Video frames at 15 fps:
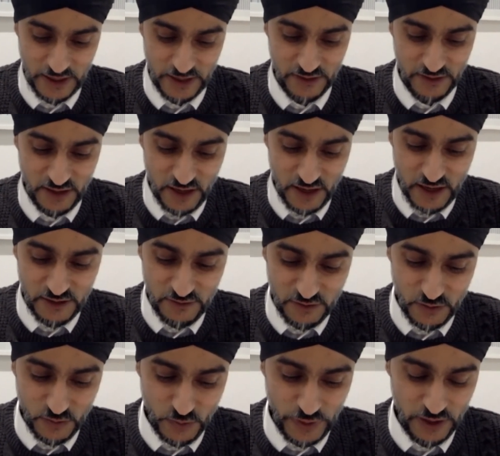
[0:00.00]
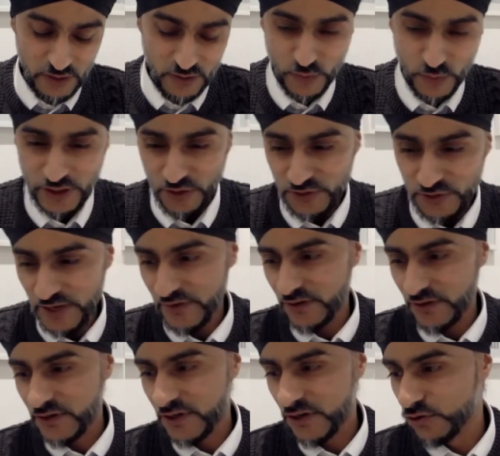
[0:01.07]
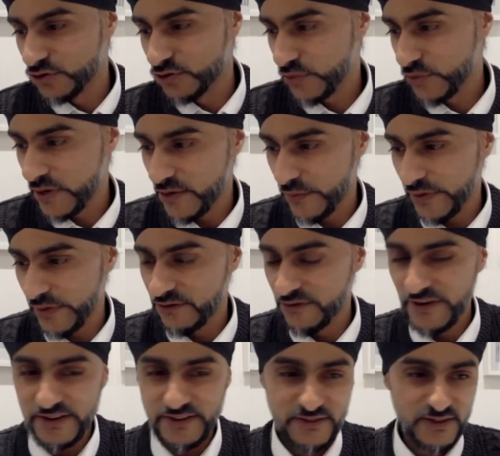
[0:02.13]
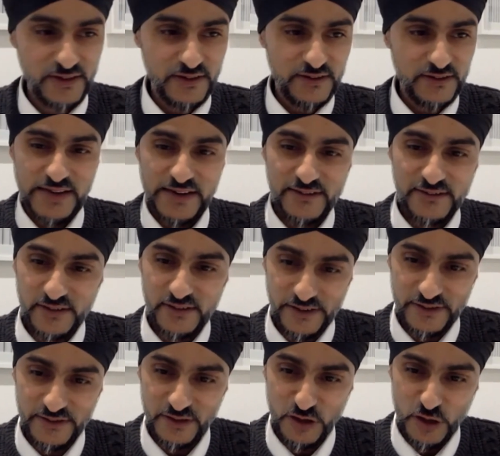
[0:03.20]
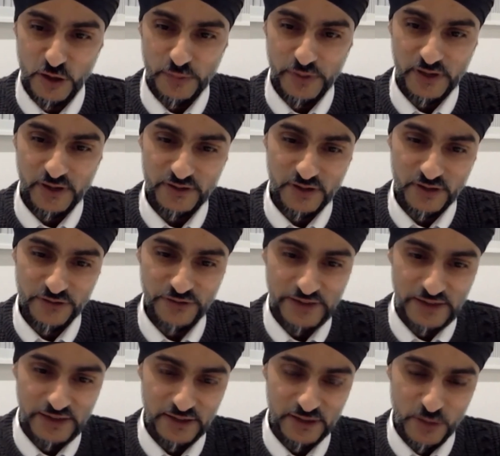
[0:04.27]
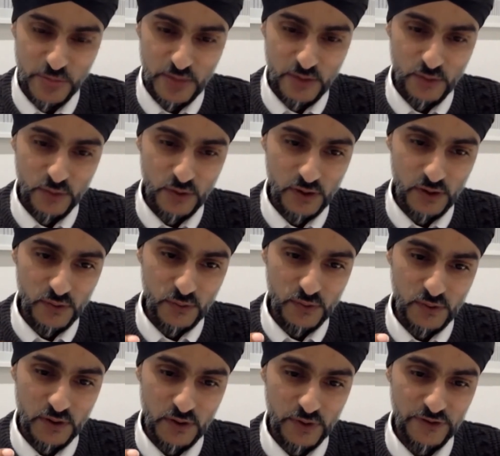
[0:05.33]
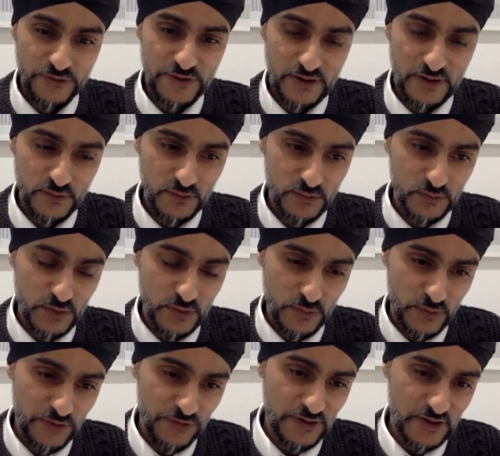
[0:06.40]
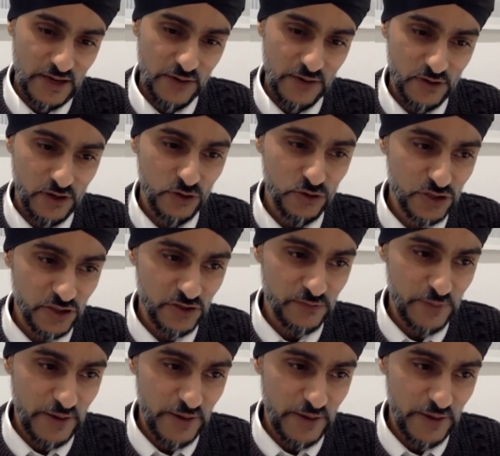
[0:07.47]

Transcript: and we don't have a culture where we create sector leads, because I think that what we think our culture is